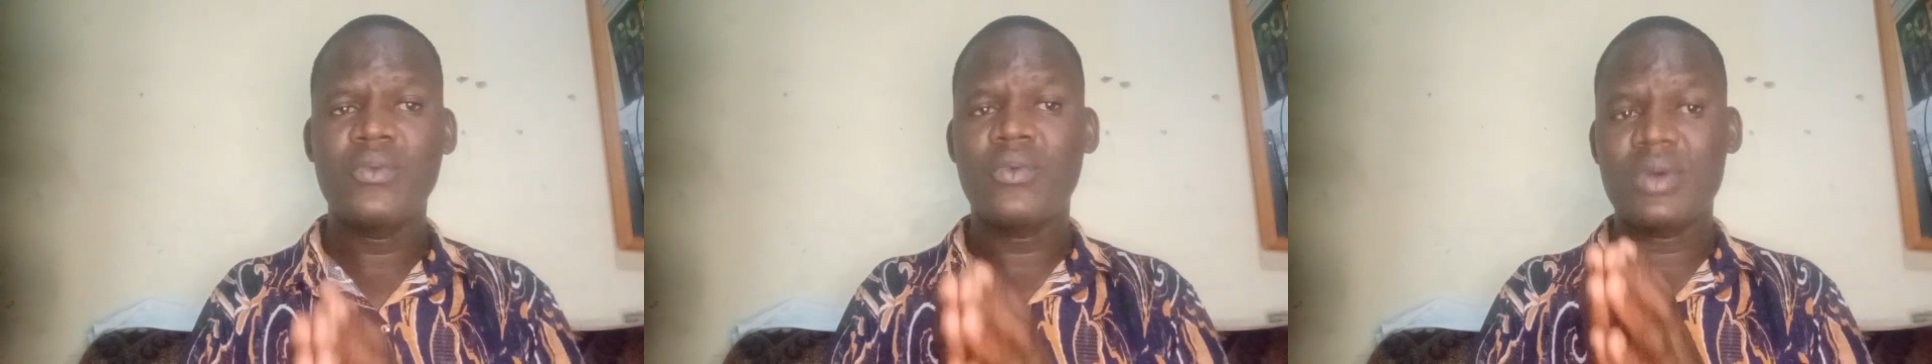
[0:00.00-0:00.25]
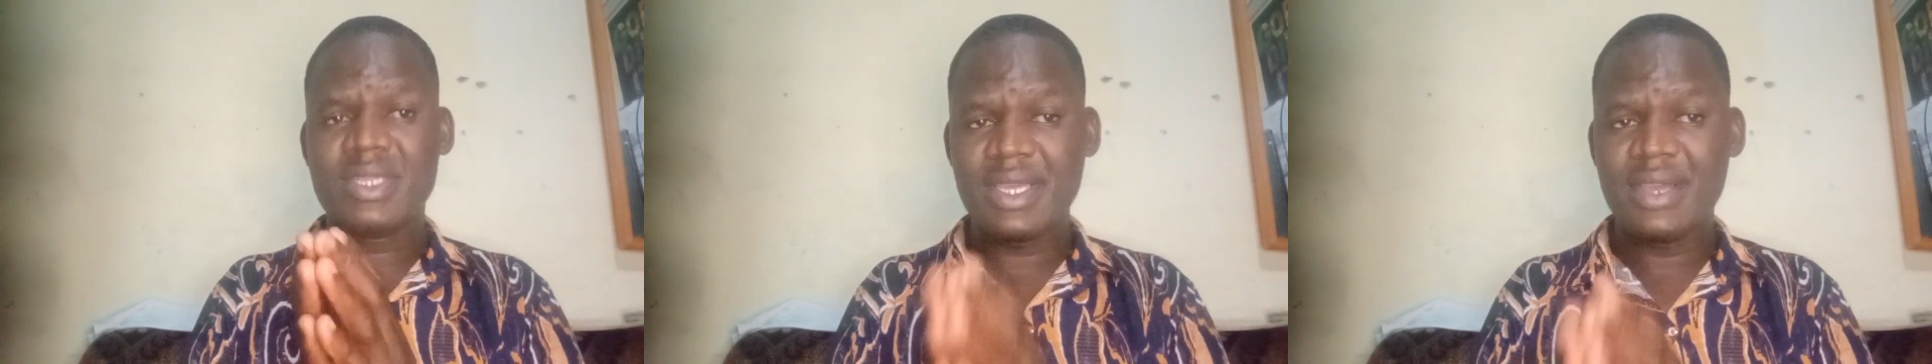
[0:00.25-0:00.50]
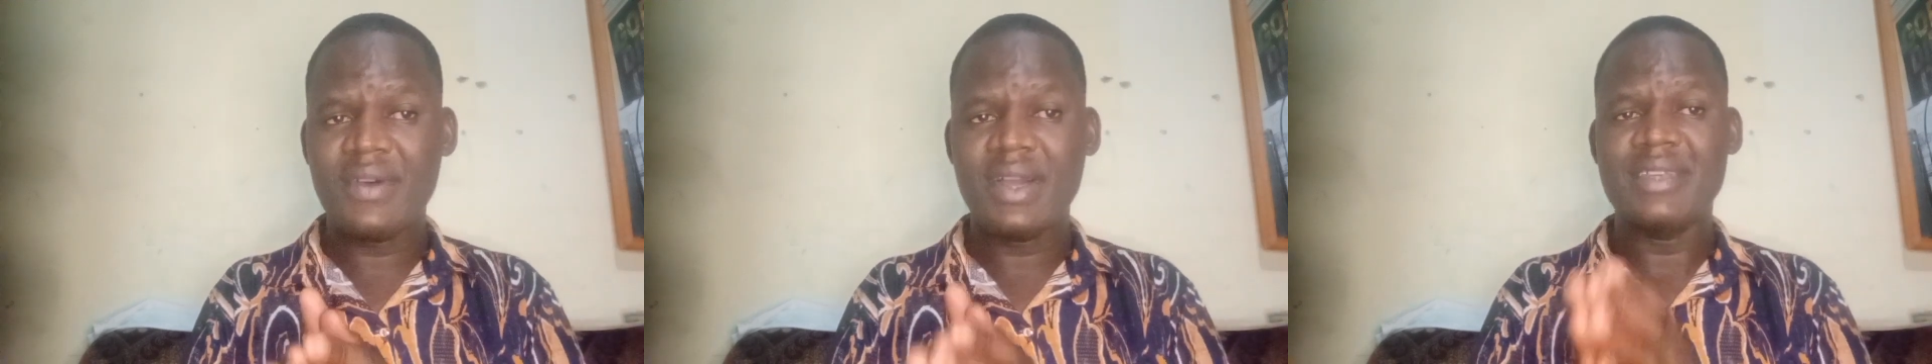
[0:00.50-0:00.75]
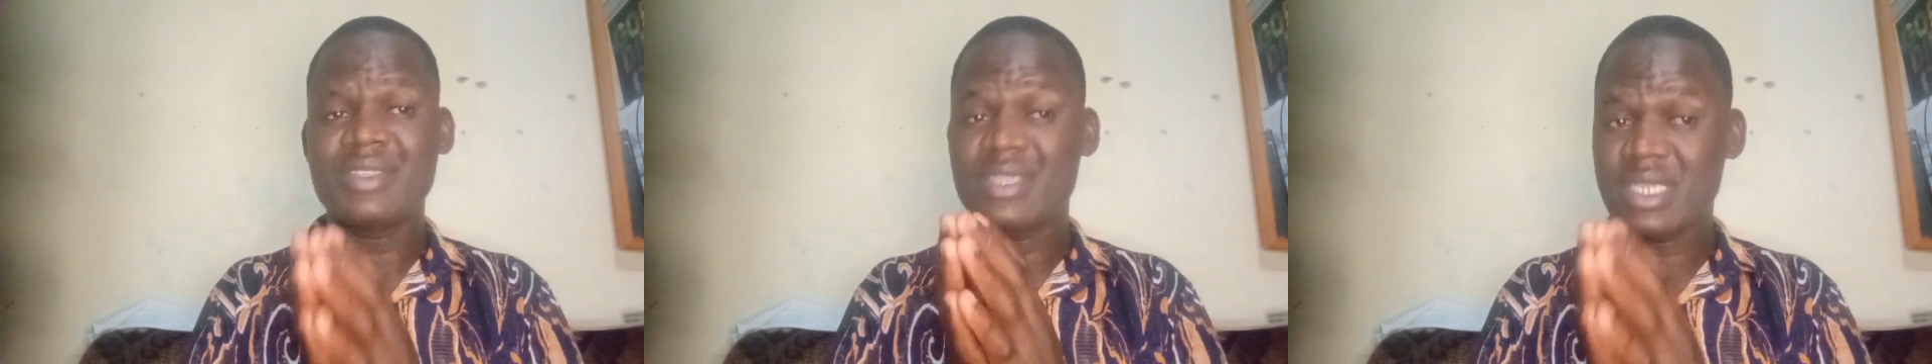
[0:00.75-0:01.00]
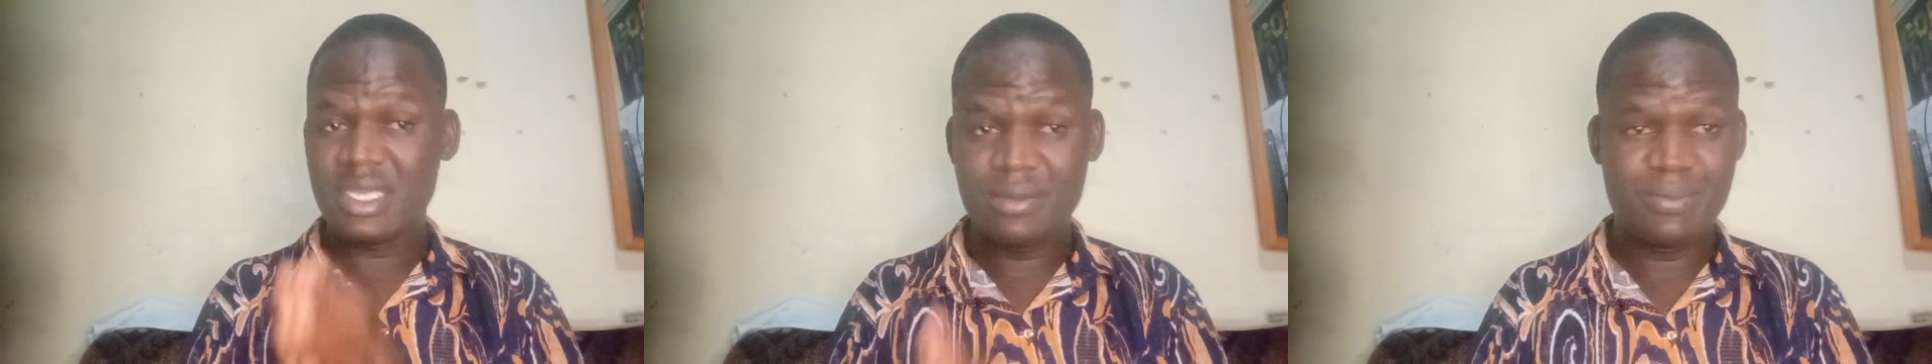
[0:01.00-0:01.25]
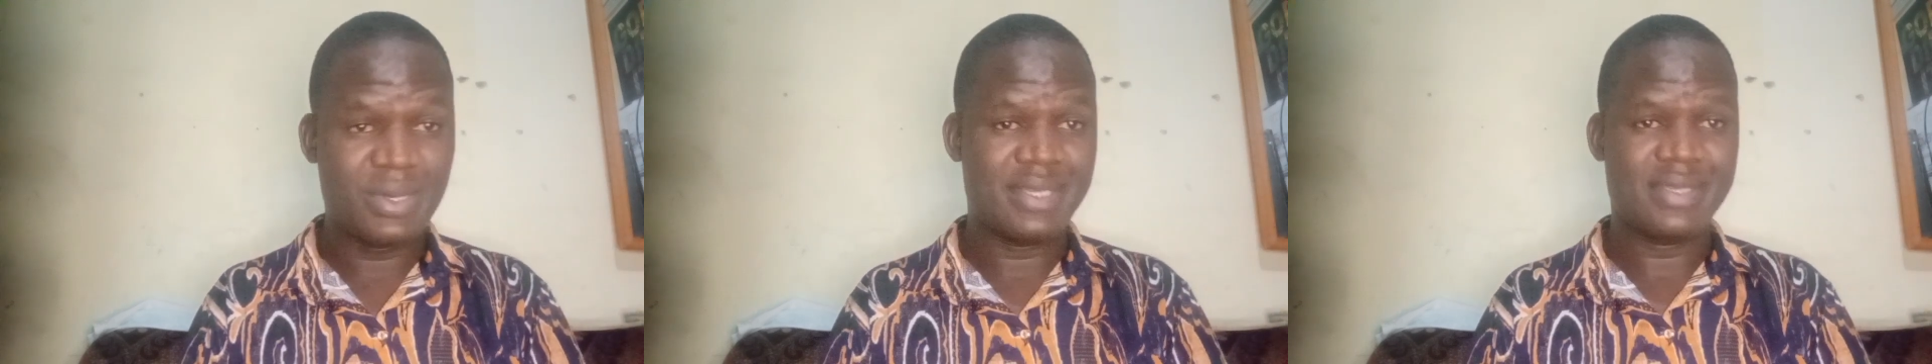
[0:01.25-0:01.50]
whatever is
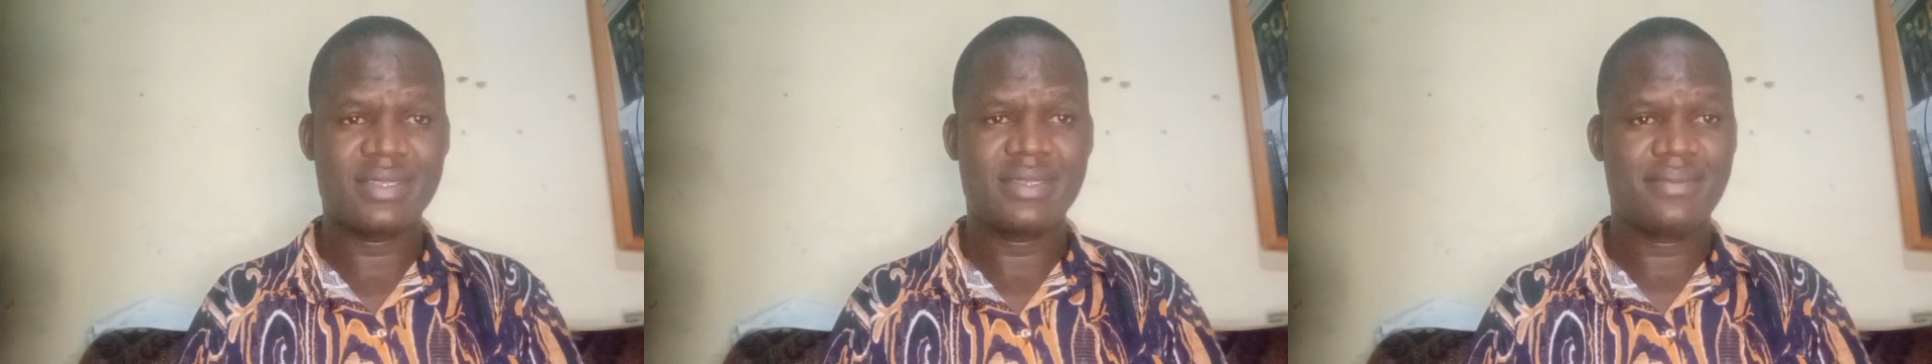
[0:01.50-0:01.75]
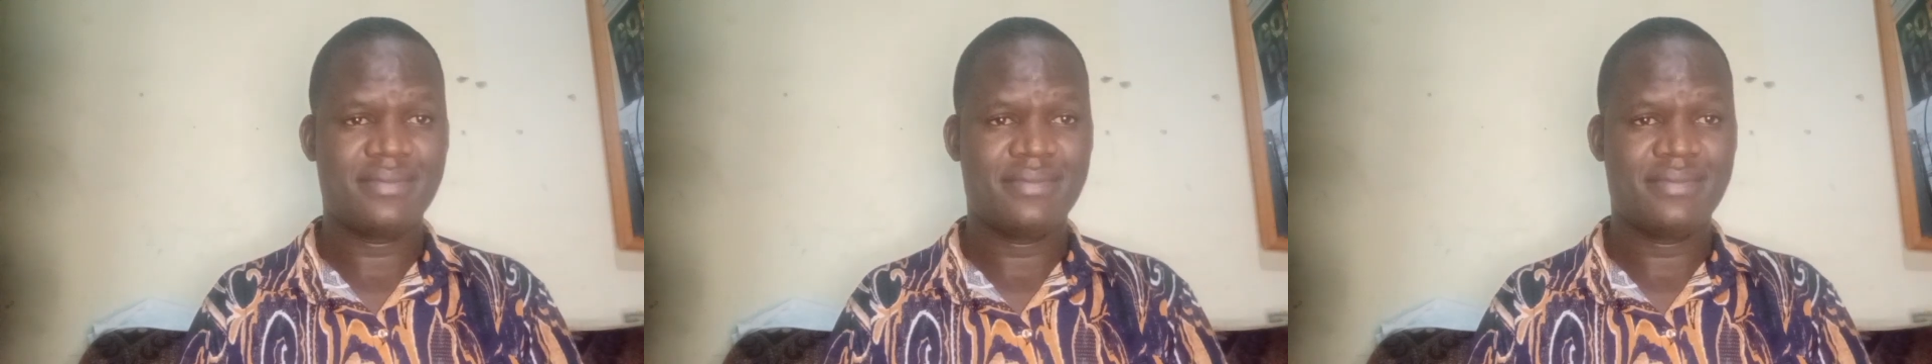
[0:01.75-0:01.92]
taking place.